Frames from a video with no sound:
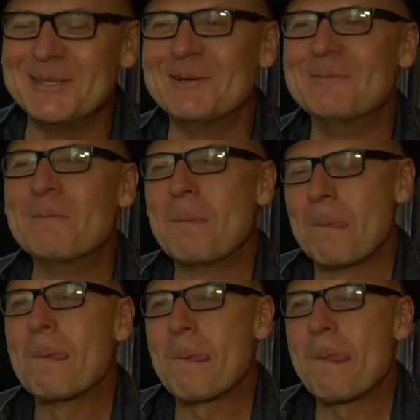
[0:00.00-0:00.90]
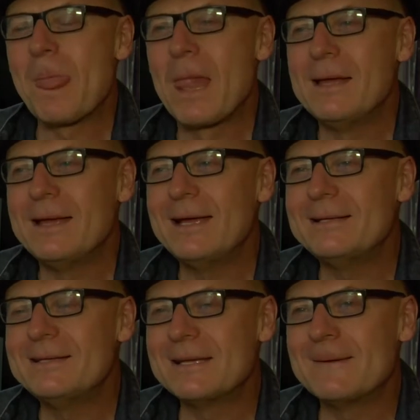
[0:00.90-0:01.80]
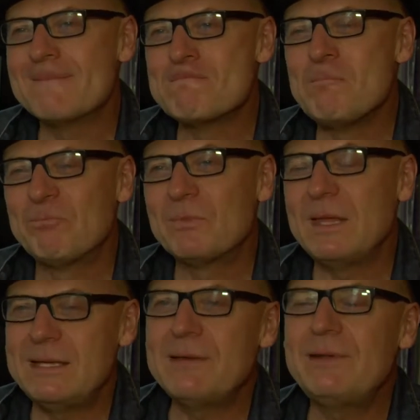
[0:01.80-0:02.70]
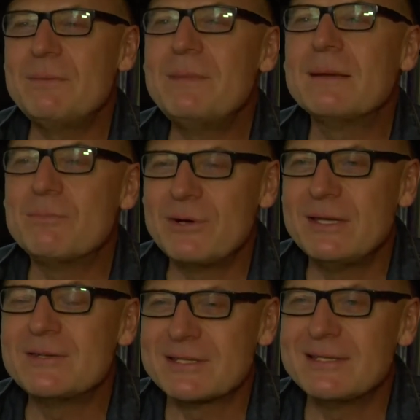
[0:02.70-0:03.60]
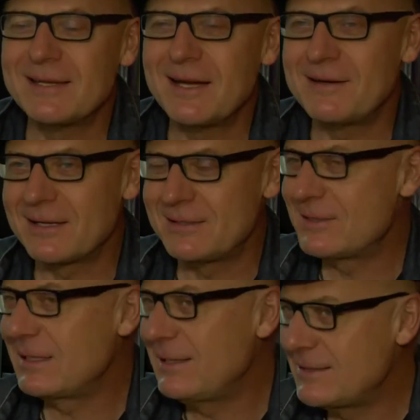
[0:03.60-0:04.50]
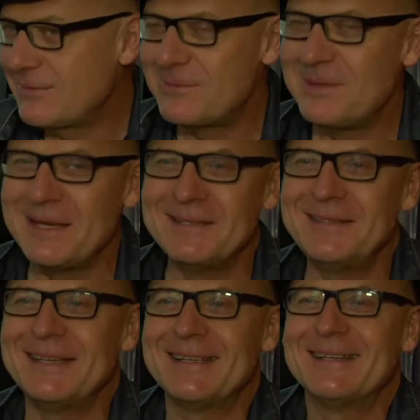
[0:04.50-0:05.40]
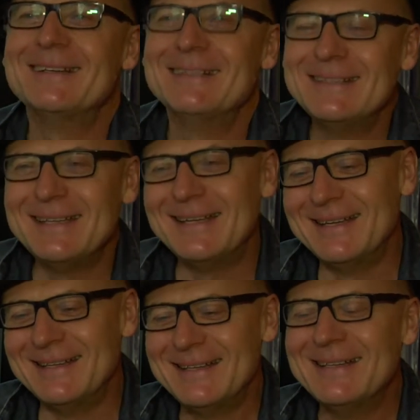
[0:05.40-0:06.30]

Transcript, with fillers: you know. Yeah. And um, they definitely make more interesting characters, at least for me, I think. Yeah. yeah.